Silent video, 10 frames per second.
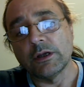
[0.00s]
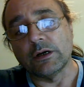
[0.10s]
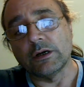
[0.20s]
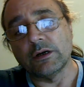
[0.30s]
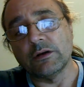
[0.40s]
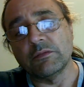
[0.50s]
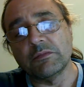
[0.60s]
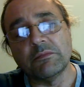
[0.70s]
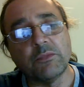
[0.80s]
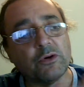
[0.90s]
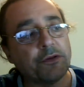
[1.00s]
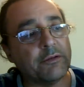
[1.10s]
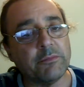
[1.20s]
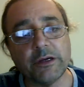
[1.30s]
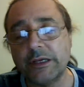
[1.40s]
More
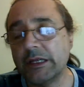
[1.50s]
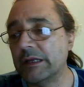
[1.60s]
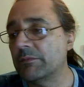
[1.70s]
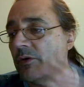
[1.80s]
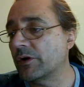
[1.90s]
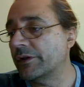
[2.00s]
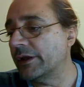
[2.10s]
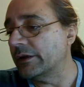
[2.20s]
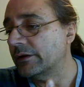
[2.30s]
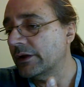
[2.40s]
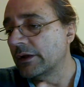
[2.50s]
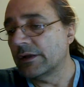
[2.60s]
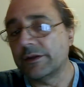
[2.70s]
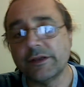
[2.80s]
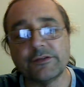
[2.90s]
than money, more than
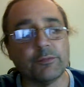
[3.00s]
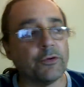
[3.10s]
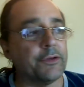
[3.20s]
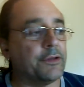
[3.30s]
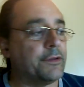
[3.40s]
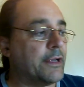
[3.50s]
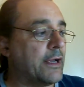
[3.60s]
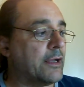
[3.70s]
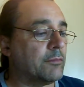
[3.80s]
this, more than that,